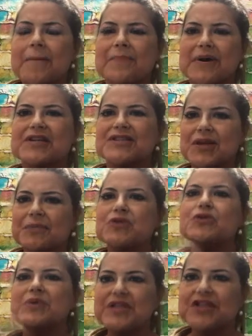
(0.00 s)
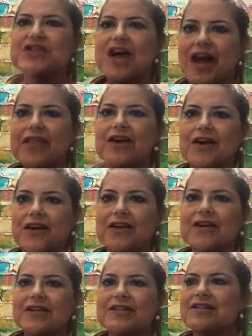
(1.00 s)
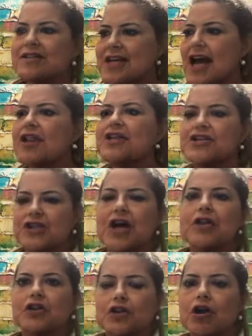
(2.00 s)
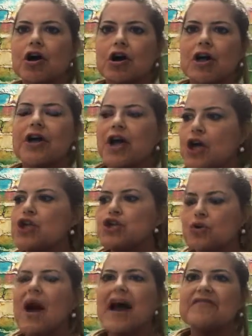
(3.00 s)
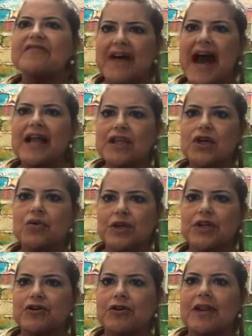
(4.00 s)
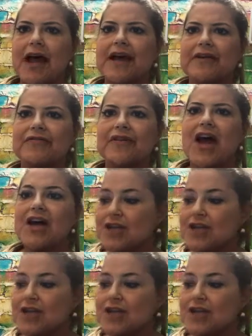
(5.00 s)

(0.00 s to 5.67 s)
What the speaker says: but it's up to each other to tell each other, look, you have value in your life.